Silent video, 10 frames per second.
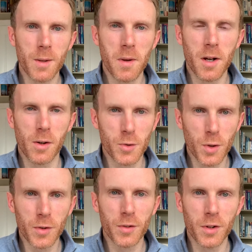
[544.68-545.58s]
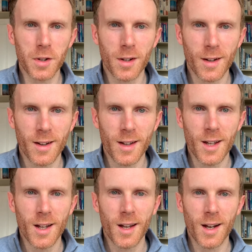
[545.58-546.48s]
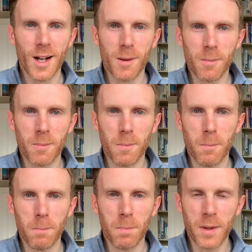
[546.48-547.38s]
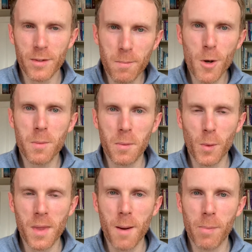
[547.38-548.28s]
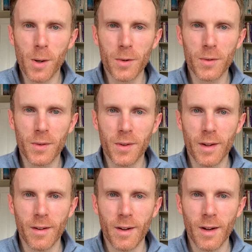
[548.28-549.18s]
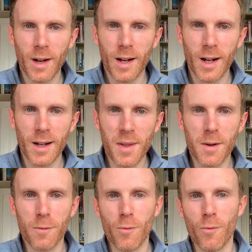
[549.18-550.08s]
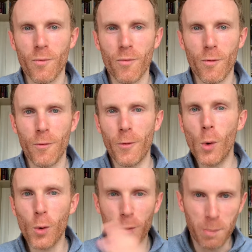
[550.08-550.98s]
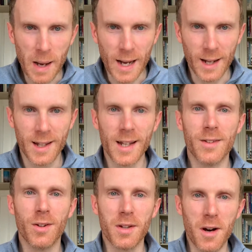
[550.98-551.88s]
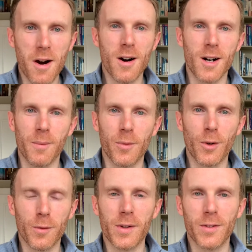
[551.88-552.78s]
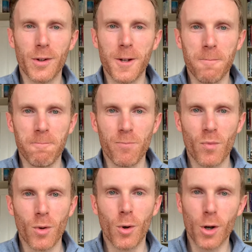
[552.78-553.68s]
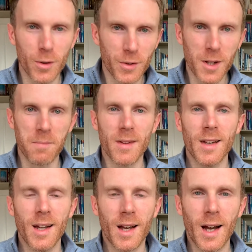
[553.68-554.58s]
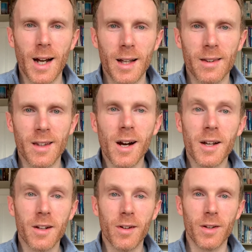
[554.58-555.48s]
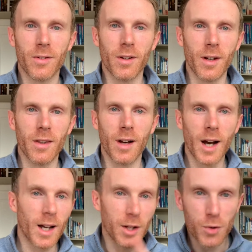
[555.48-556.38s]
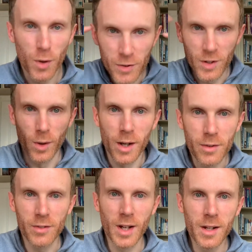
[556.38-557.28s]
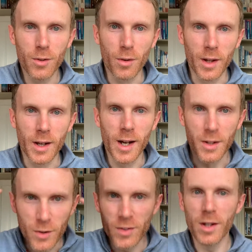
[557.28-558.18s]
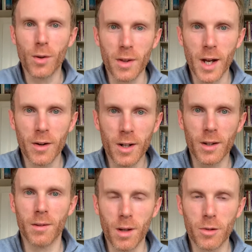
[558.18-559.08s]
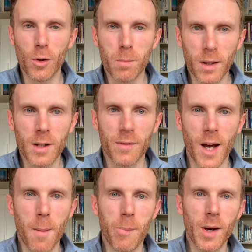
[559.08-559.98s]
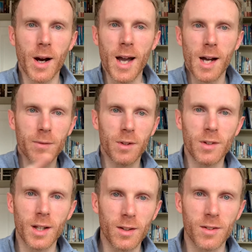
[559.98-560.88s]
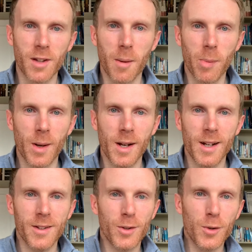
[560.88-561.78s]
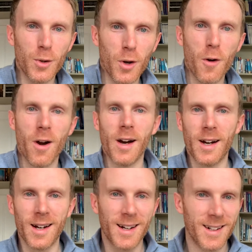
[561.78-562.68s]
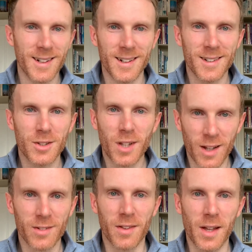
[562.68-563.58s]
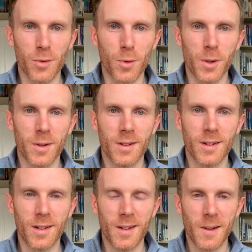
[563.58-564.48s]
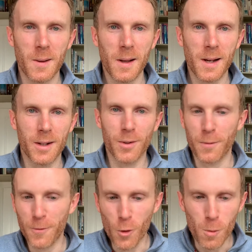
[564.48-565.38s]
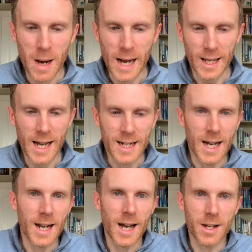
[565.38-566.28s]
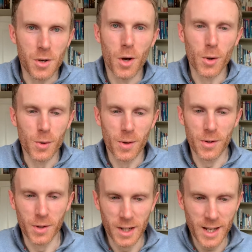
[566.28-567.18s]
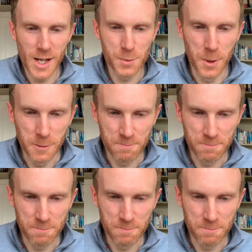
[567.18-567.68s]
here, I trust you. But there's a moment when that person then falls back into the arms of his team or her team. And the idea is that I trust you, I understand you're there, and you say you're there, and I do believe that, but I have to take a step to test that that's real, to fall back and know that you're going to catch me.